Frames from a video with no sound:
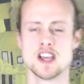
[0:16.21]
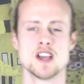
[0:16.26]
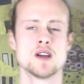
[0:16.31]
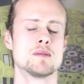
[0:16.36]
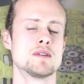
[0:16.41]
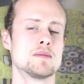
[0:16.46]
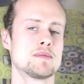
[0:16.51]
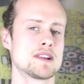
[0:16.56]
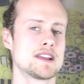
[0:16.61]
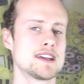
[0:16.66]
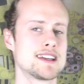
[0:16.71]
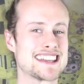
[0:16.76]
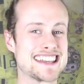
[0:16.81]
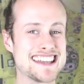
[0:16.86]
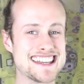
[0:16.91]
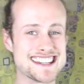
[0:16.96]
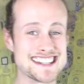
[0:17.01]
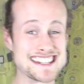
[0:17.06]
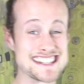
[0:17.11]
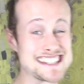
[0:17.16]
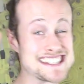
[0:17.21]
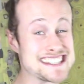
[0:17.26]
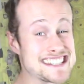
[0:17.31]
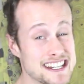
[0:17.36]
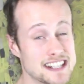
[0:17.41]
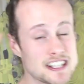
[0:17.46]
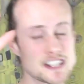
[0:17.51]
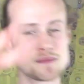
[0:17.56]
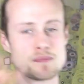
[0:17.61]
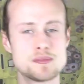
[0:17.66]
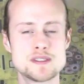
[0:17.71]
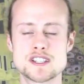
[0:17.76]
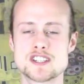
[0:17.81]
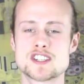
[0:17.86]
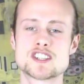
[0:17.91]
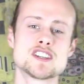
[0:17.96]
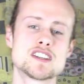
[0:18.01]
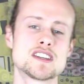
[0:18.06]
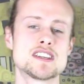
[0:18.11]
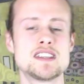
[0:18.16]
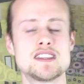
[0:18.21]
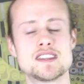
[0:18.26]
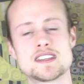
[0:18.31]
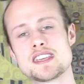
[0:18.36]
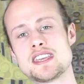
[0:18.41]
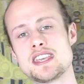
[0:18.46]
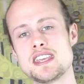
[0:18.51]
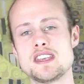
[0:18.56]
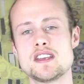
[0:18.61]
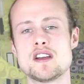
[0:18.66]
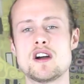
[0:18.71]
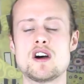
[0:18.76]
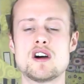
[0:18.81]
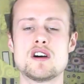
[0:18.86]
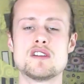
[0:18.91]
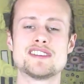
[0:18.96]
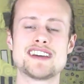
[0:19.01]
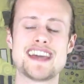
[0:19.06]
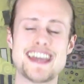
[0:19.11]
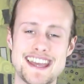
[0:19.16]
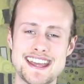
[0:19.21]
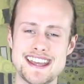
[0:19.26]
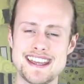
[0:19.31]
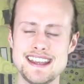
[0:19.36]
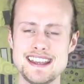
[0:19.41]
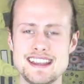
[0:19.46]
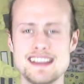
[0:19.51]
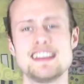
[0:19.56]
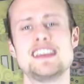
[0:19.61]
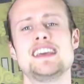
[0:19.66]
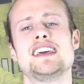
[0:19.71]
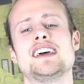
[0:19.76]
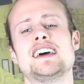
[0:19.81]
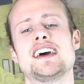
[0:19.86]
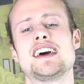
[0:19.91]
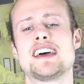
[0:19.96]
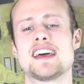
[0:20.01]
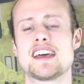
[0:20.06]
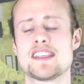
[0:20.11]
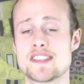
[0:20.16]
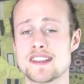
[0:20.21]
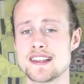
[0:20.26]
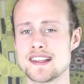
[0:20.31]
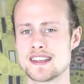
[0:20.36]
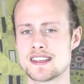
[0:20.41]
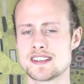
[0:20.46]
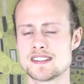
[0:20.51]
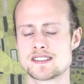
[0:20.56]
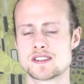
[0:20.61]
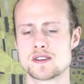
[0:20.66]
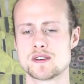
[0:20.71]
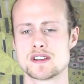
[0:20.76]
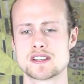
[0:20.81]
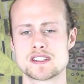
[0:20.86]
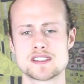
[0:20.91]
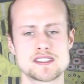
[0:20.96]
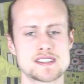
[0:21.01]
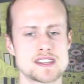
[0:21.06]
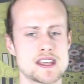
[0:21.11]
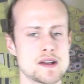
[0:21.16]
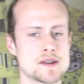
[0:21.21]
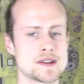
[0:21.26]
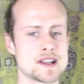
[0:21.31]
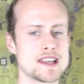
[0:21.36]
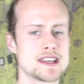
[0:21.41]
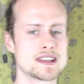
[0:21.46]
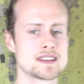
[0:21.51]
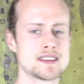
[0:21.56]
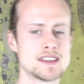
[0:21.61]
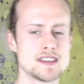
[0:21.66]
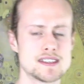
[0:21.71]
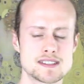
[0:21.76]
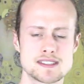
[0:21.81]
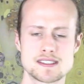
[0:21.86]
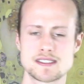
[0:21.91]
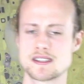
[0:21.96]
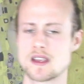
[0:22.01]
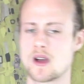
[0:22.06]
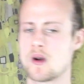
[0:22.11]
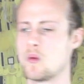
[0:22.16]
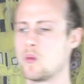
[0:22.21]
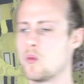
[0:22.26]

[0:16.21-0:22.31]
We're playing in second position in the key of A, and the lick is going to sound like this.